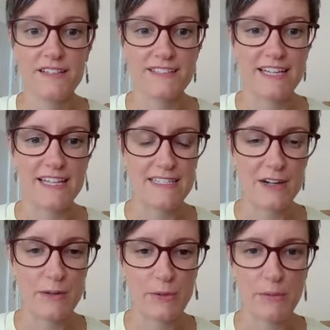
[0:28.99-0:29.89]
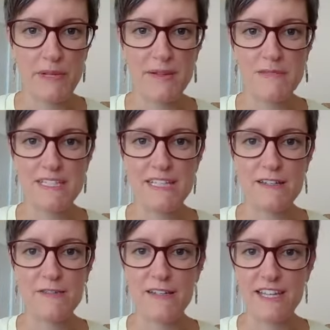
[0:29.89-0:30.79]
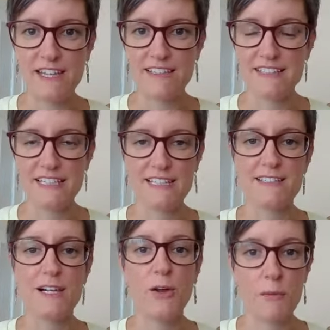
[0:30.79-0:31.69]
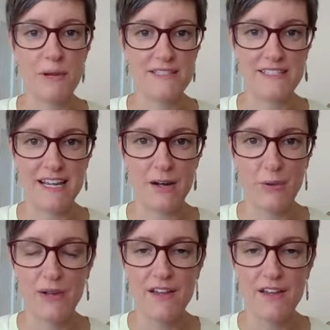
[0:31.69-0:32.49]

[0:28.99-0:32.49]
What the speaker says: because I had terrible PMT for years and it is a lot better now